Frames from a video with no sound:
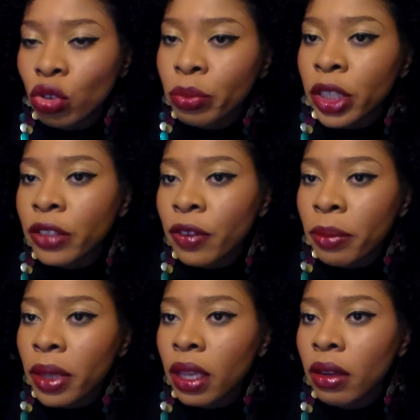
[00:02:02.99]
do much
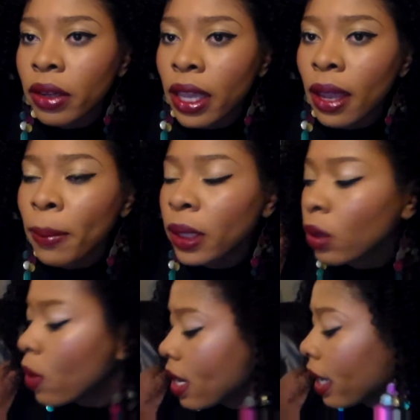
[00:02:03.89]
for me. Okay,
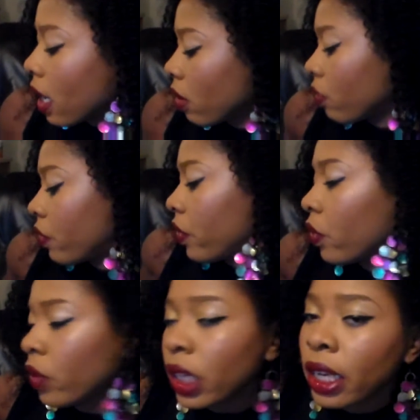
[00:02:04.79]
but the one I kind of
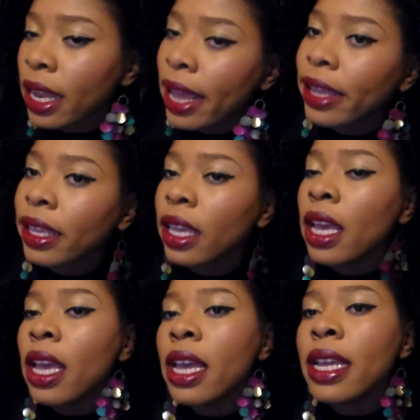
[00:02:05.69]
really like
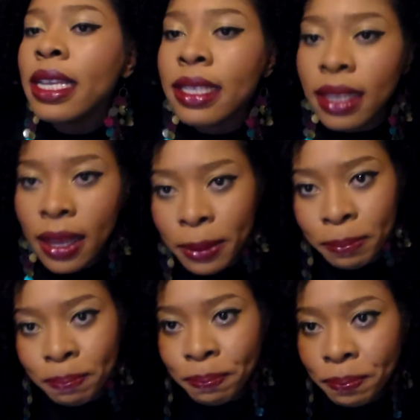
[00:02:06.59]
is
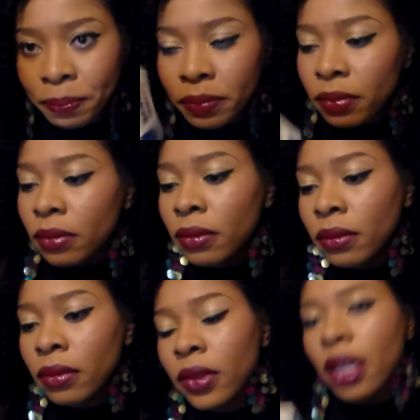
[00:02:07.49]

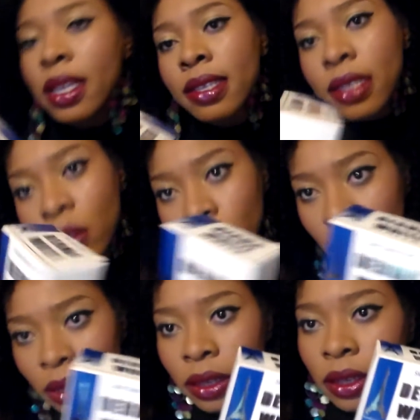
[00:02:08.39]
this
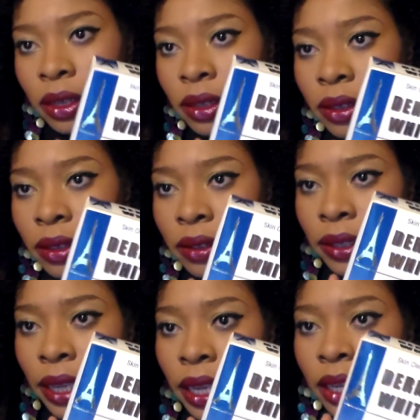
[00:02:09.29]
one.
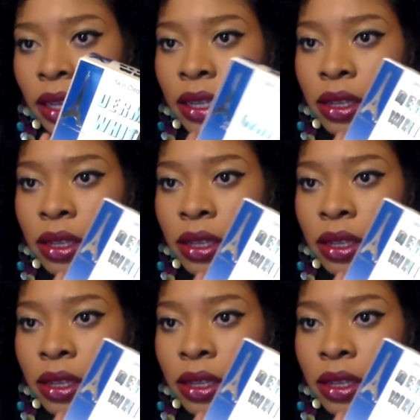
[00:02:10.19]
Okay,